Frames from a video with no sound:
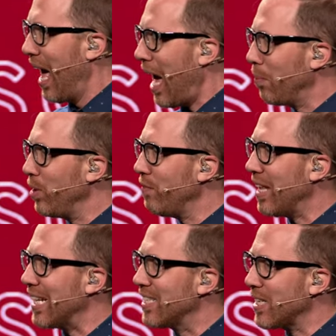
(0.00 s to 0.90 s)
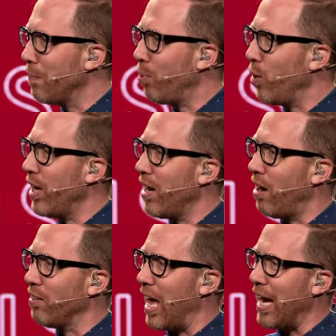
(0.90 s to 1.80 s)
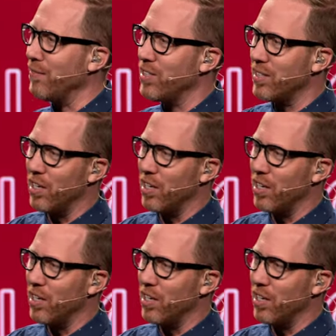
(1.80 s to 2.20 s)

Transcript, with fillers: I believe that at some point in our lives,